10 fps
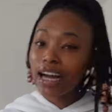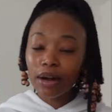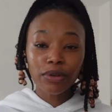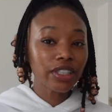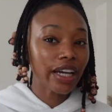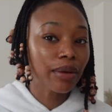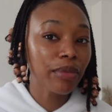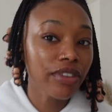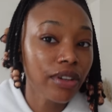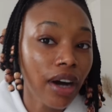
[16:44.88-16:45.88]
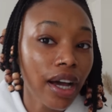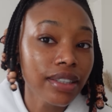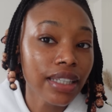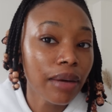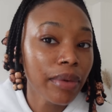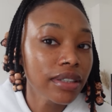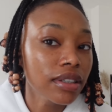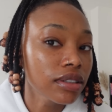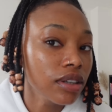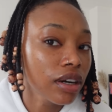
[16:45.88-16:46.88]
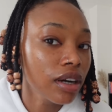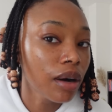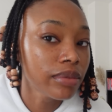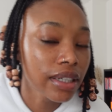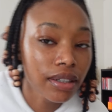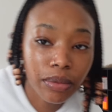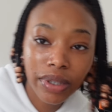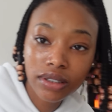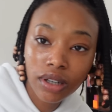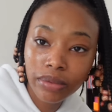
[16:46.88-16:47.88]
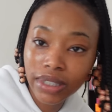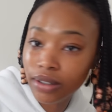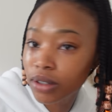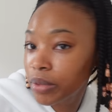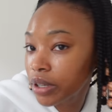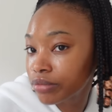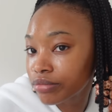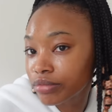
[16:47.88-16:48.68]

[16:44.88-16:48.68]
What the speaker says: I will check in with you guys. See how my skin has kind of calmed down a little bit? It's calmed down a little bit.